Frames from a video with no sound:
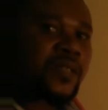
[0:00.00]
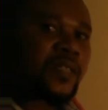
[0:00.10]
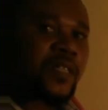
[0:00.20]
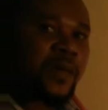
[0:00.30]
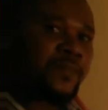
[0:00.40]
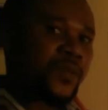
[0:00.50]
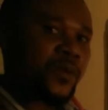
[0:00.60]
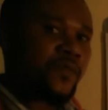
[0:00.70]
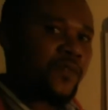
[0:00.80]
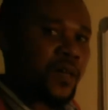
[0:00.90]
in terms
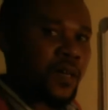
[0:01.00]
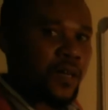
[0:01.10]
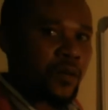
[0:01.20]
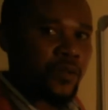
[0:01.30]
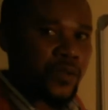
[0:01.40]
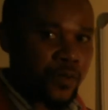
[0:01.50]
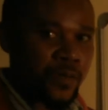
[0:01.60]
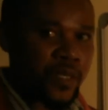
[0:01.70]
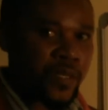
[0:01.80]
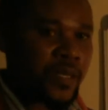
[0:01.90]
of
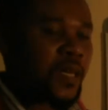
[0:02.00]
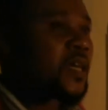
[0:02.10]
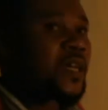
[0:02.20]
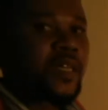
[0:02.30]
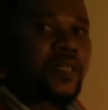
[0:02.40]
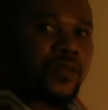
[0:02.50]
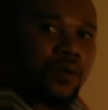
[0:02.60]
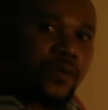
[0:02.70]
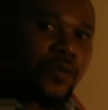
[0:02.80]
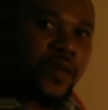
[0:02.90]
consumers, it is
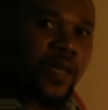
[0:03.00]
also the